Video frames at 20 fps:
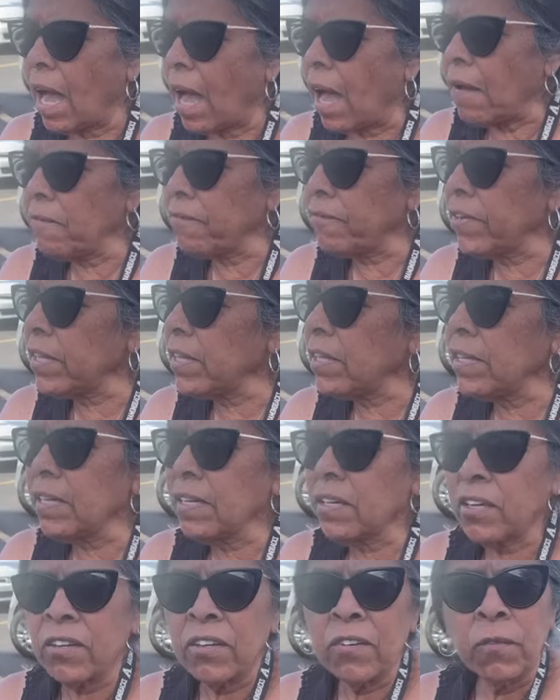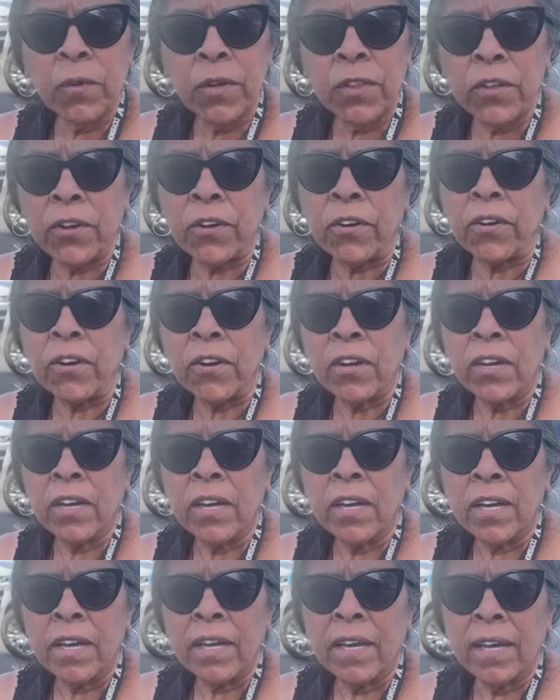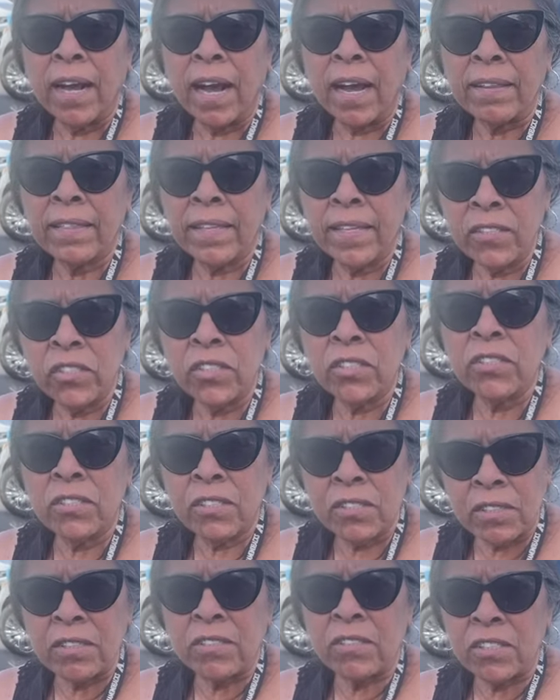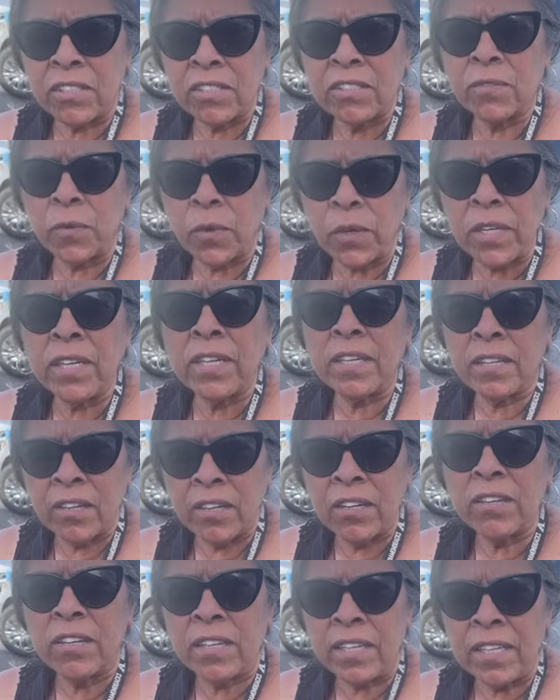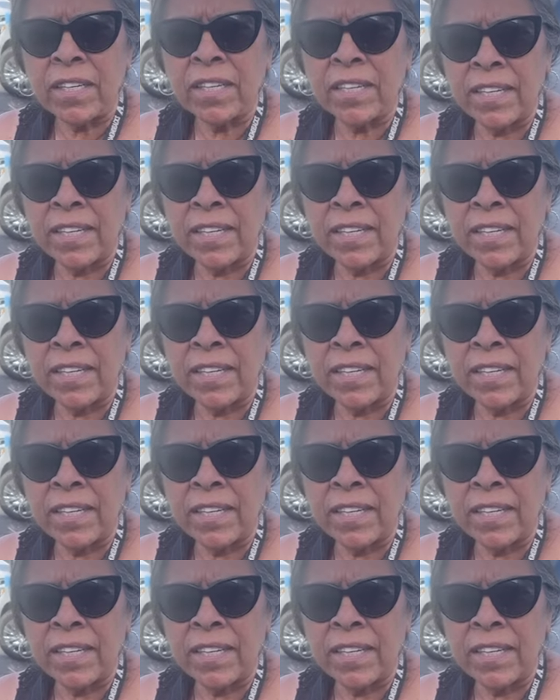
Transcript: I'm feeling good with her. I think she's she's running good.